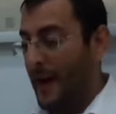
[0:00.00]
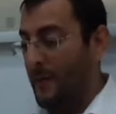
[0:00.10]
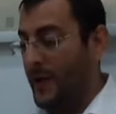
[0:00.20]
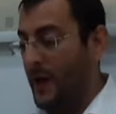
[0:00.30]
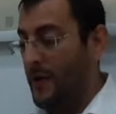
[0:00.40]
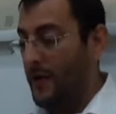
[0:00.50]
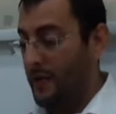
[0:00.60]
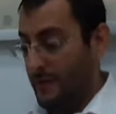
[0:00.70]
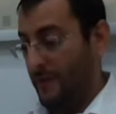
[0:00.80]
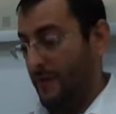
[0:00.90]
And we know
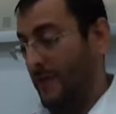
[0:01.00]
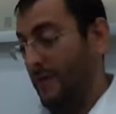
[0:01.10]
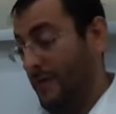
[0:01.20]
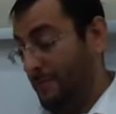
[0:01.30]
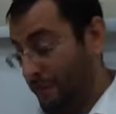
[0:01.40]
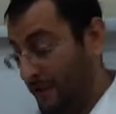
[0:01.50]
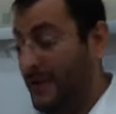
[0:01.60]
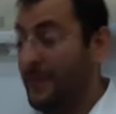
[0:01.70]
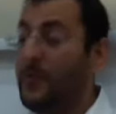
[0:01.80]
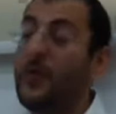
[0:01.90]
that the, the
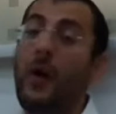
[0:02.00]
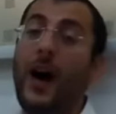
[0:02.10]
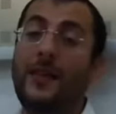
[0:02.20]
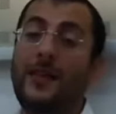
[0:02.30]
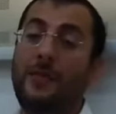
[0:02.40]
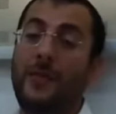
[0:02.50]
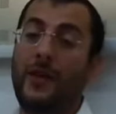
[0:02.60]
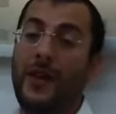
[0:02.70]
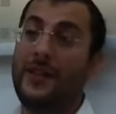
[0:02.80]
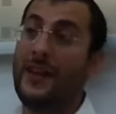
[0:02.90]
principle, the wider the
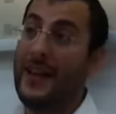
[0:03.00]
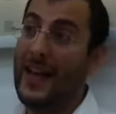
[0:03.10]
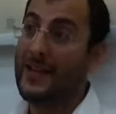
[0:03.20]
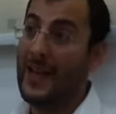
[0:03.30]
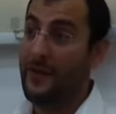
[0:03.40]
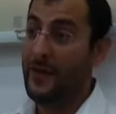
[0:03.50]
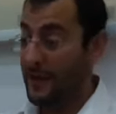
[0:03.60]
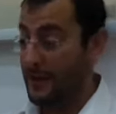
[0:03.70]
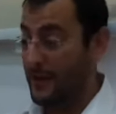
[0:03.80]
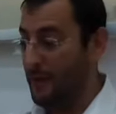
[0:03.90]
bor is, the less hevel there
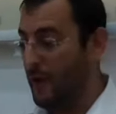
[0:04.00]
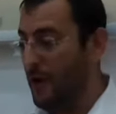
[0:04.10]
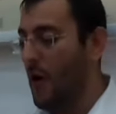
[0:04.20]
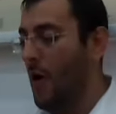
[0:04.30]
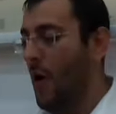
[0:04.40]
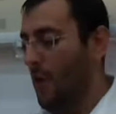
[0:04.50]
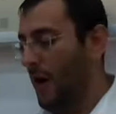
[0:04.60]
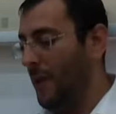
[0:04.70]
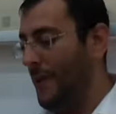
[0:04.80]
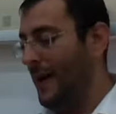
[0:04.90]
is in the bor.
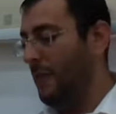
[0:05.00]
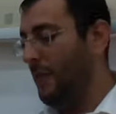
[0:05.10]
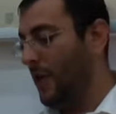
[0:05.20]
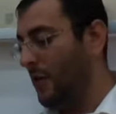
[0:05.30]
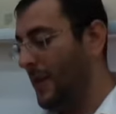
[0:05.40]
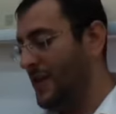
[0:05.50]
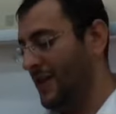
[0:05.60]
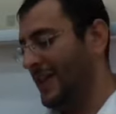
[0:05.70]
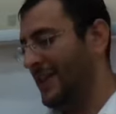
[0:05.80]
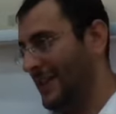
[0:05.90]
What about a bor which
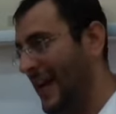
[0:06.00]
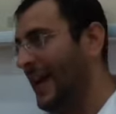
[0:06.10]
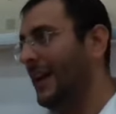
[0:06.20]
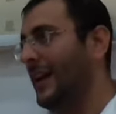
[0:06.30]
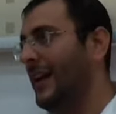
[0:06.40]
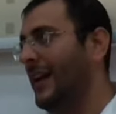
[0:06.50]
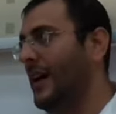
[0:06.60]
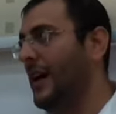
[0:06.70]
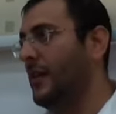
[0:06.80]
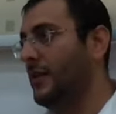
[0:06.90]
is
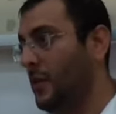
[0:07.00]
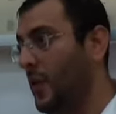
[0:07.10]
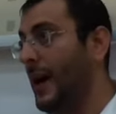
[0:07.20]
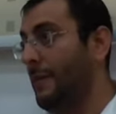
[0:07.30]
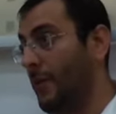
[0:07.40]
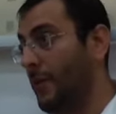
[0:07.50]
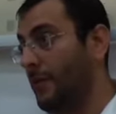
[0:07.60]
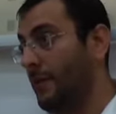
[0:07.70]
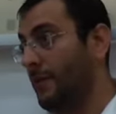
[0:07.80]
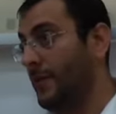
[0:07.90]
exactly a square bor?
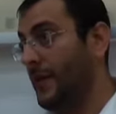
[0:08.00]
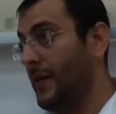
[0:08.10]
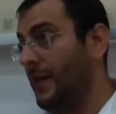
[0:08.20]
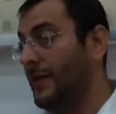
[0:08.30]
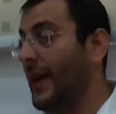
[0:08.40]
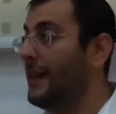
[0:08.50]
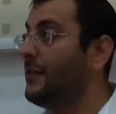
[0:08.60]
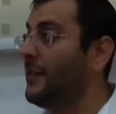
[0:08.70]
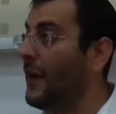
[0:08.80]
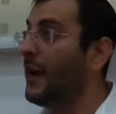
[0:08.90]

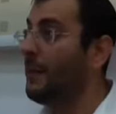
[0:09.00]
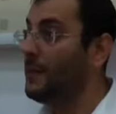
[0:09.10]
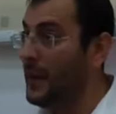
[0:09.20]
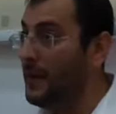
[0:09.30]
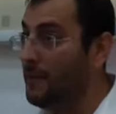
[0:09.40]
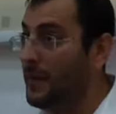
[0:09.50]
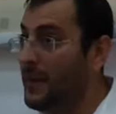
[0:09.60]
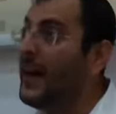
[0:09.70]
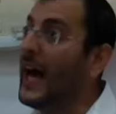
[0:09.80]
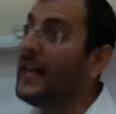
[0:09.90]
10 tfachim deep
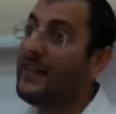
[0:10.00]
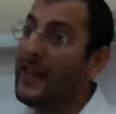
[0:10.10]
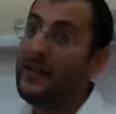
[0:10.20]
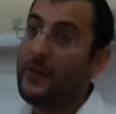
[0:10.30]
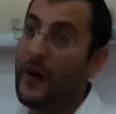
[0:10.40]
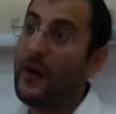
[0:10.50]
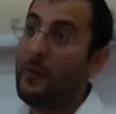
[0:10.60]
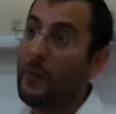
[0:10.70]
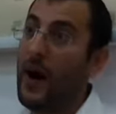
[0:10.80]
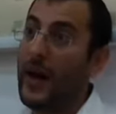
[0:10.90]
and 10
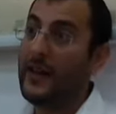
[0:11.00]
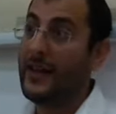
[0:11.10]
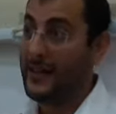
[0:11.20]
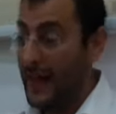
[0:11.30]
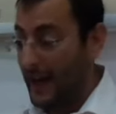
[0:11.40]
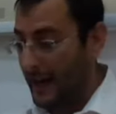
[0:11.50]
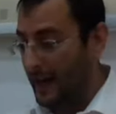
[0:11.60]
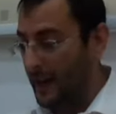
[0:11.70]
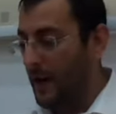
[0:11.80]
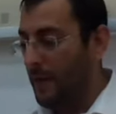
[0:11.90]
tfachim wide. Exactly.